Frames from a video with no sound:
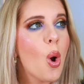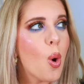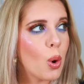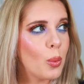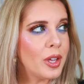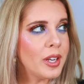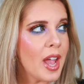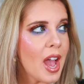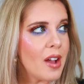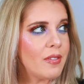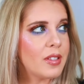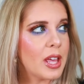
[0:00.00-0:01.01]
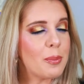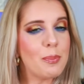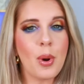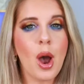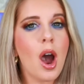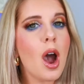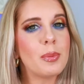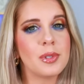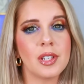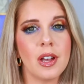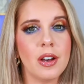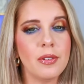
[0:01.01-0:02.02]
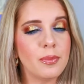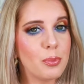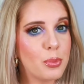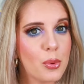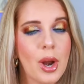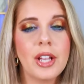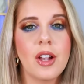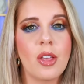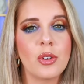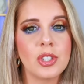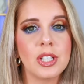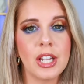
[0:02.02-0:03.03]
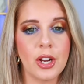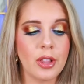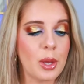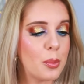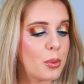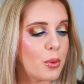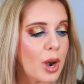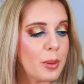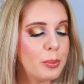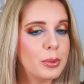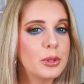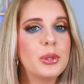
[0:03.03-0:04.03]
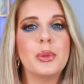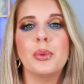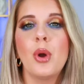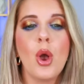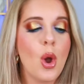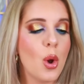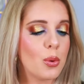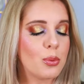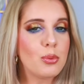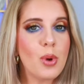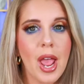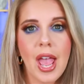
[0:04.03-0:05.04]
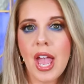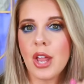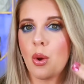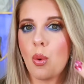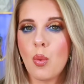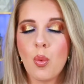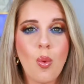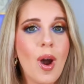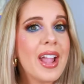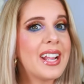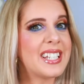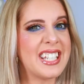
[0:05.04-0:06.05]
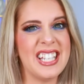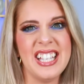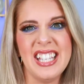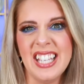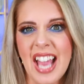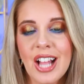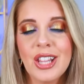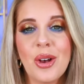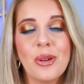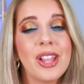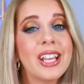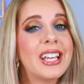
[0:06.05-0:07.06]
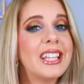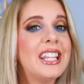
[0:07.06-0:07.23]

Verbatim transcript: Or are we going to have like pops of bright colors in here, like bright blue, red, white, yellow, like